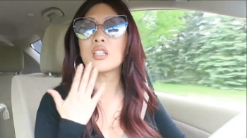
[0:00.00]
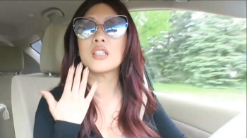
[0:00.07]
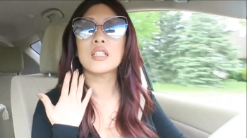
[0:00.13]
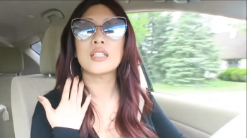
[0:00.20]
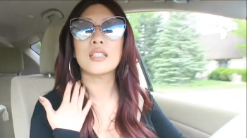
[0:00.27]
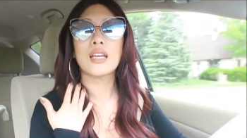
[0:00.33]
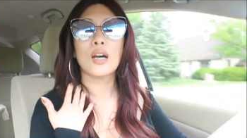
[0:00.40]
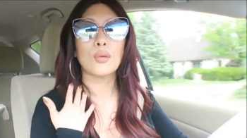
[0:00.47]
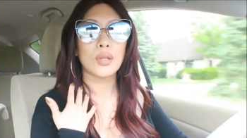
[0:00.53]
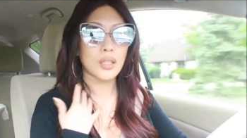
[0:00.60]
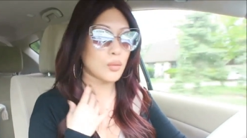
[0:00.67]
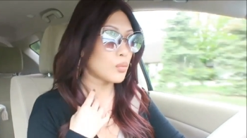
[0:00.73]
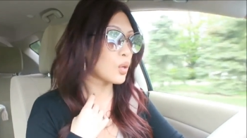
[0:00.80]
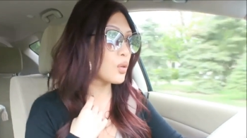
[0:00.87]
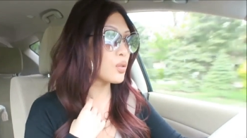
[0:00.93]
and then now we
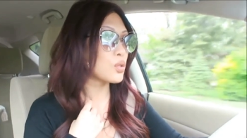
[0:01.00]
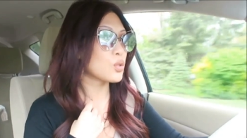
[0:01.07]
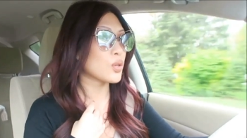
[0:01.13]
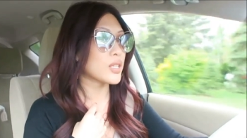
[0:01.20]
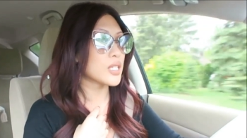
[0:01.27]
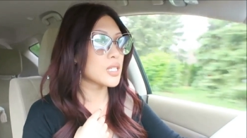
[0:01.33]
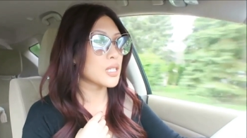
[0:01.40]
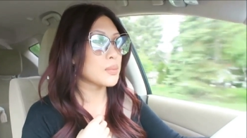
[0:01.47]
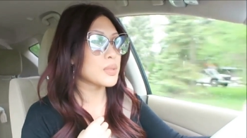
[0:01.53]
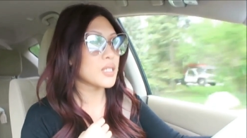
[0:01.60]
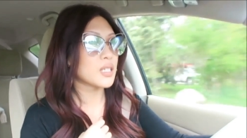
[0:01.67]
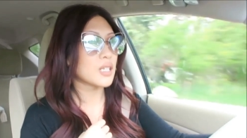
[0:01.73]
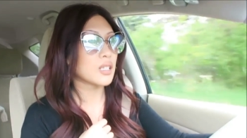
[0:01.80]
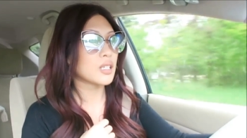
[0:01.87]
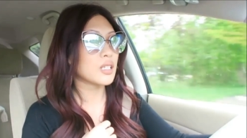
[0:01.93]
can both enjoy this
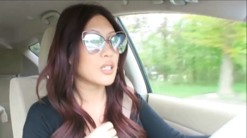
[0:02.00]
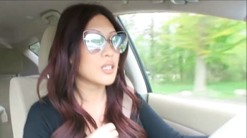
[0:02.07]
lipstick.